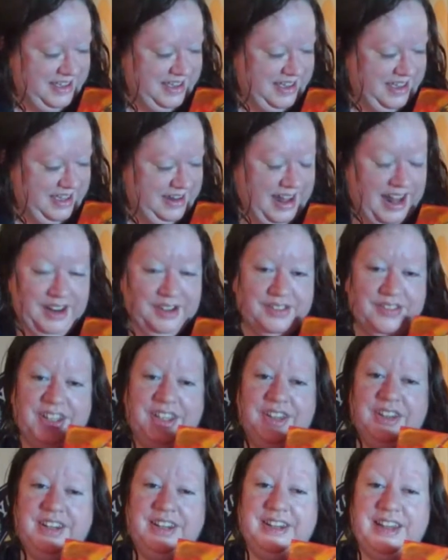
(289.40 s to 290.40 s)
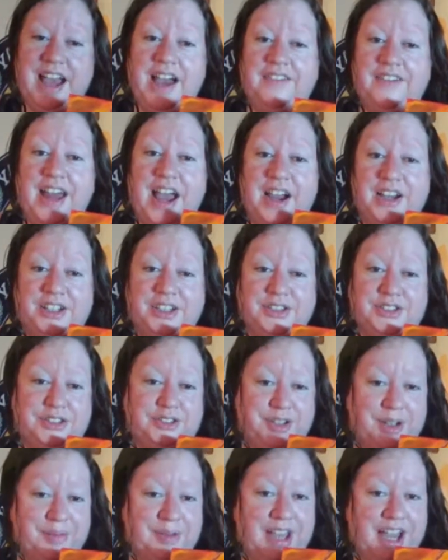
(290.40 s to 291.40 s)
And I don't think you need to have an actual
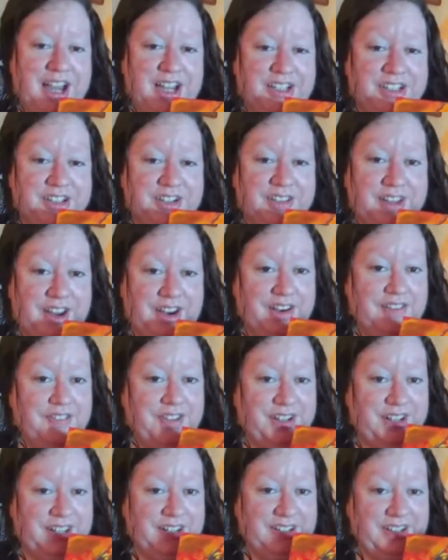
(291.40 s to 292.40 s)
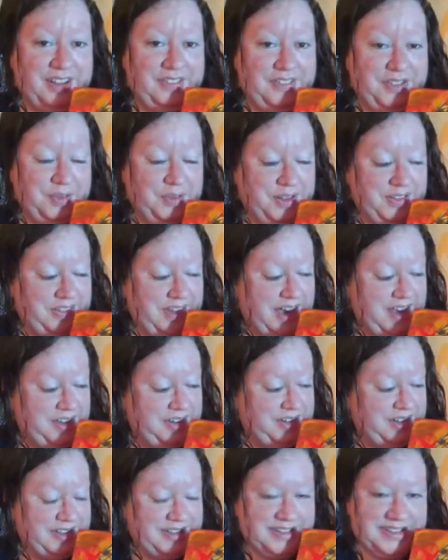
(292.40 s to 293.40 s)
dream catcher there. If you want that, you
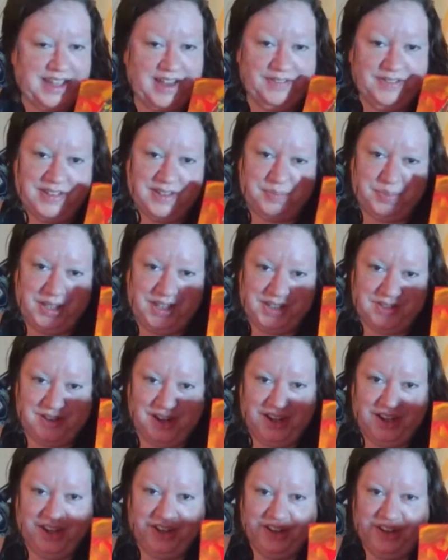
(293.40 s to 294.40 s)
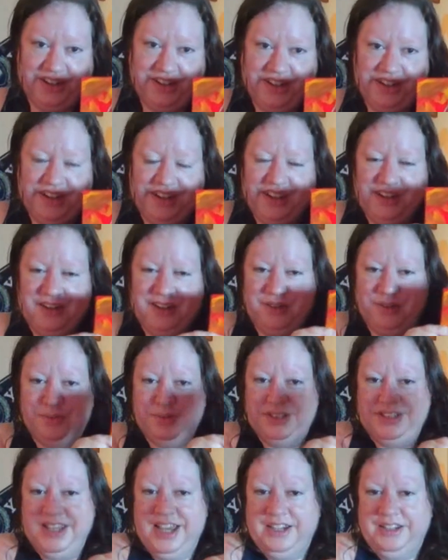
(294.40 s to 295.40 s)
can just have this piece right here. It'll
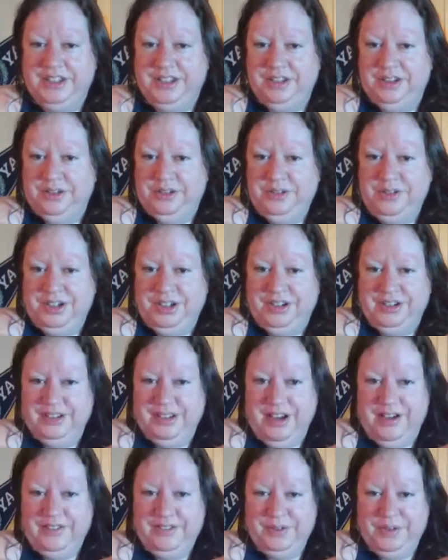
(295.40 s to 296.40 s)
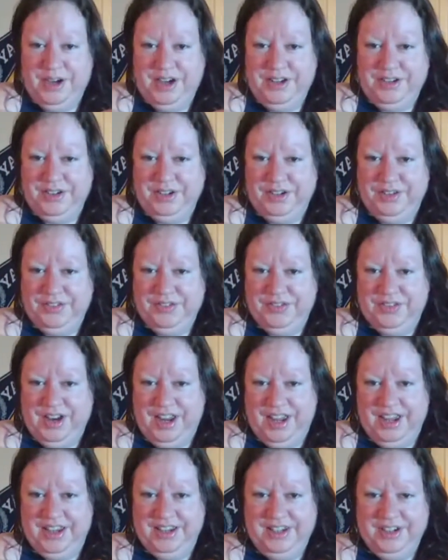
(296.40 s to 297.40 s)
protect you or your loved one or your
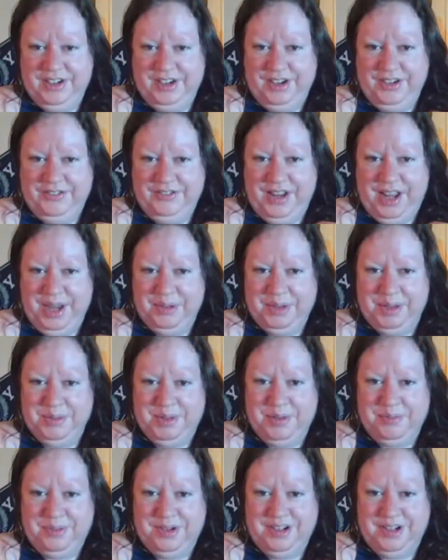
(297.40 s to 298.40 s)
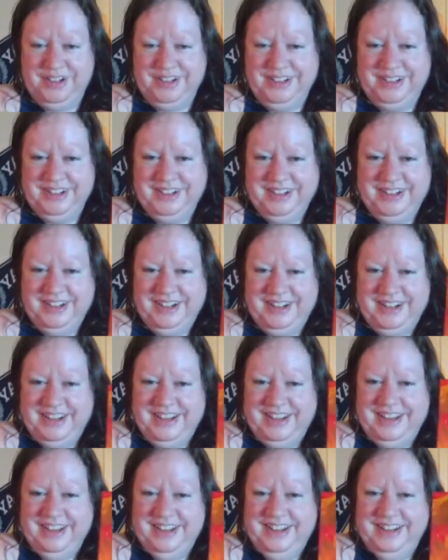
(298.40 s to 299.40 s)
friend or your family member.
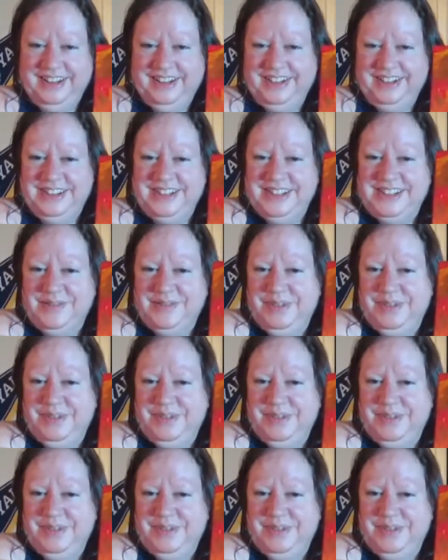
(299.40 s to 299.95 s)
And it'll just